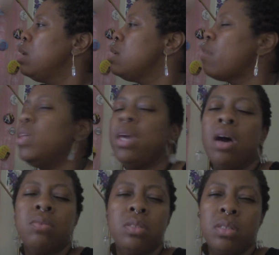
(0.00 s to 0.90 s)
Nothing
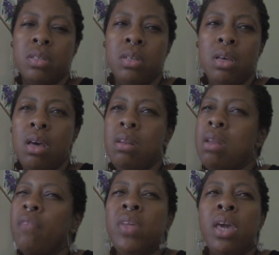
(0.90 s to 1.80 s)
else.
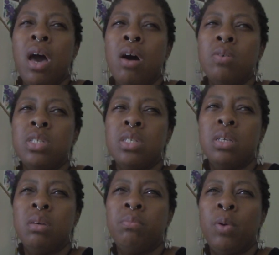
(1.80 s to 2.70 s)
Nothing else
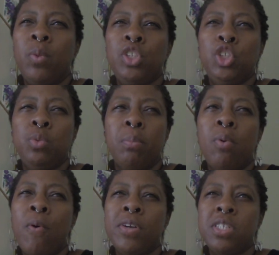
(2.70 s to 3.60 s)
but what you were
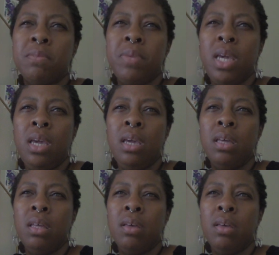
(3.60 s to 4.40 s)
born to be,